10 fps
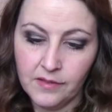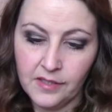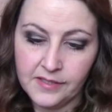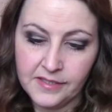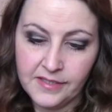
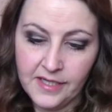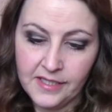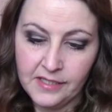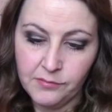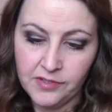And as I
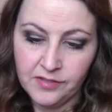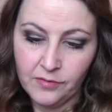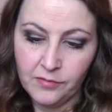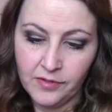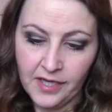said, it was
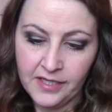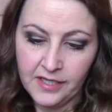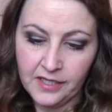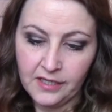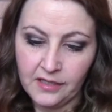
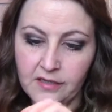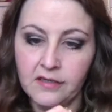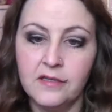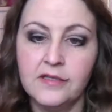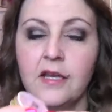organic,
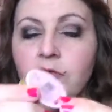it's